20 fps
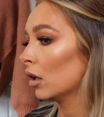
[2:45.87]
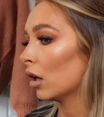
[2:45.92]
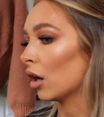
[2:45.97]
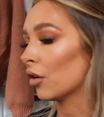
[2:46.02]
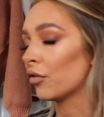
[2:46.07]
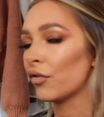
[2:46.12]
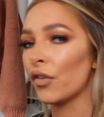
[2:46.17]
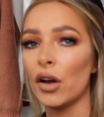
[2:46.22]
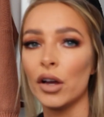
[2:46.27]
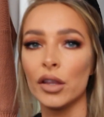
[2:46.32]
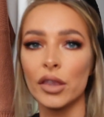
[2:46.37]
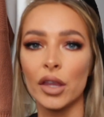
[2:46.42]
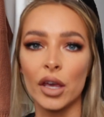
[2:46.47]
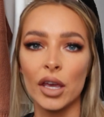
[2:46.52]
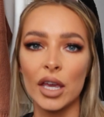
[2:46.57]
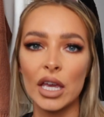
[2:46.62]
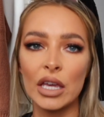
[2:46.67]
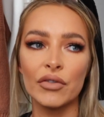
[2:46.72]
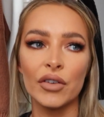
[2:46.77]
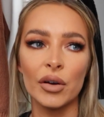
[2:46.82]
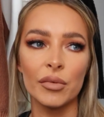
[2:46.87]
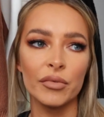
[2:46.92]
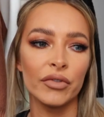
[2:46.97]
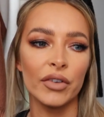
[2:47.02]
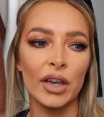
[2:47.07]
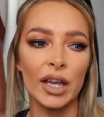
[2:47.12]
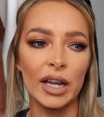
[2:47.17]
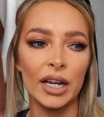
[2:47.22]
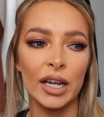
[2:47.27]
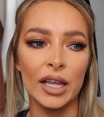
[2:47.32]
I find that if I'm
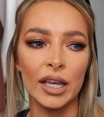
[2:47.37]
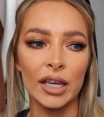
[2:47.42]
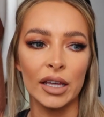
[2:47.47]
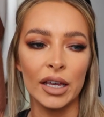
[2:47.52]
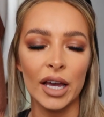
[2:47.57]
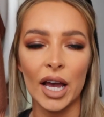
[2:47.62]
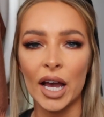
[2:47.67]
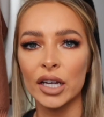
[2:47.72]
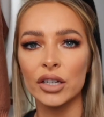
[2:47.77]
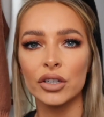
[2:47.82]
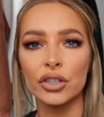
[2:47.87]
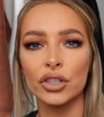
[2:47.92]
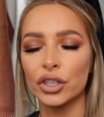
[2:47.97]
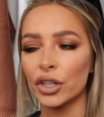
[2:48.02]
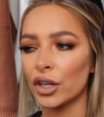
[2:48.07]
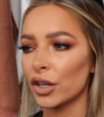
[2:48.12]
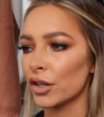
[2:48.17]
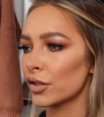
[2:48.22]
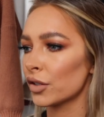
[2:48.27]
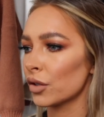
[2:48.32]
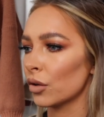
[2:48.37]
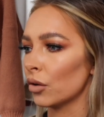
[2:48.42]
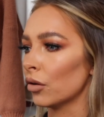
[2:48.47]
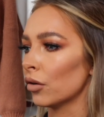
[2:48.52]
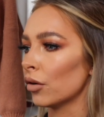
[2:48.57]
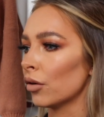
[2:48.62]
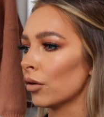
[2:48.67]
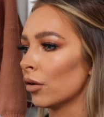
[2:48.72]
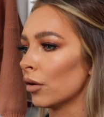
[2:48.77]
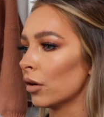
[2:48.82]
feeling anxious
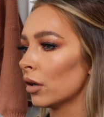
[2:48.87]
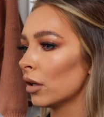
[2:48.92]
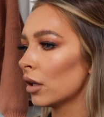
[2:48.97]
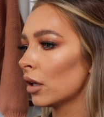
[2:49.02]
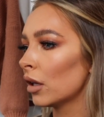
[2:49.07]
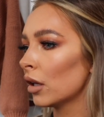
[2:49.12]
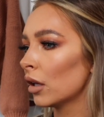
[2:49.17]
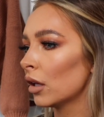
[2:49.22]
or